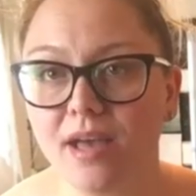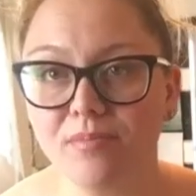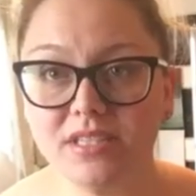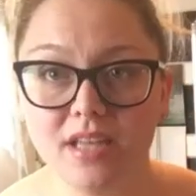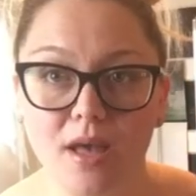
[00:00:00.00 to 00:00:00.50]
up
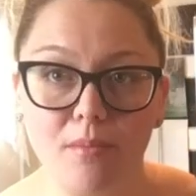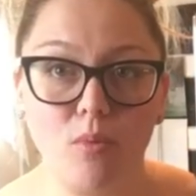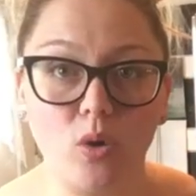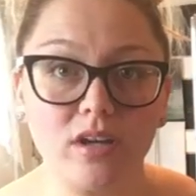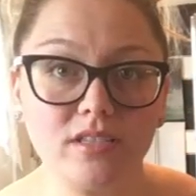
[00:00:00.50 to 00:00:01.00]
some
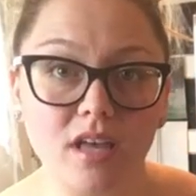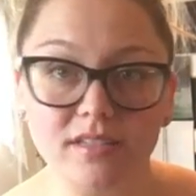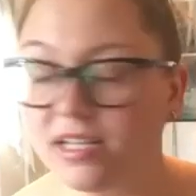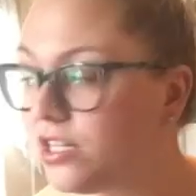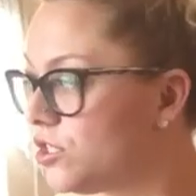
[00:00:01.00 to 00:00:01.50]
pork
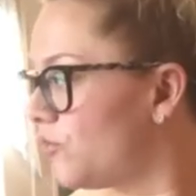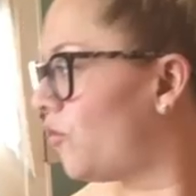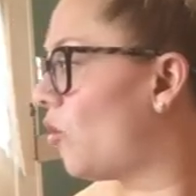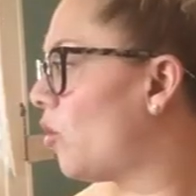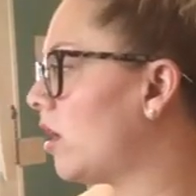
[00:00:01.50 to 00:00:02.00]
sausage
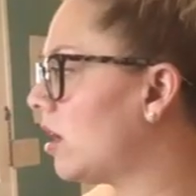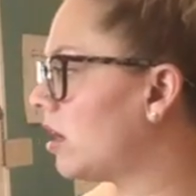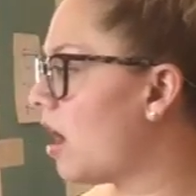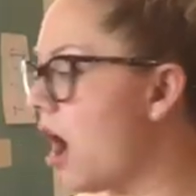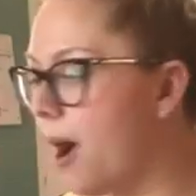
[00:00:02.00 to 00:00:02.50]
for
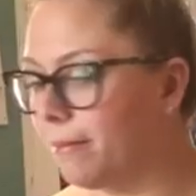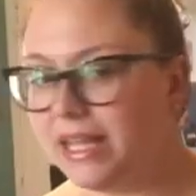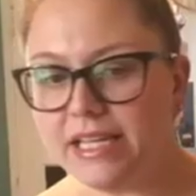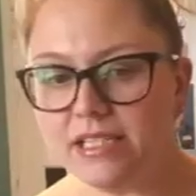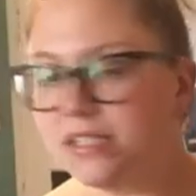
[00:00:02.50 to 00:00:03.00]

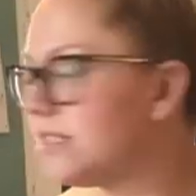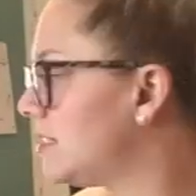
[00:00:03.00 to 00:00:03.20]
omelets.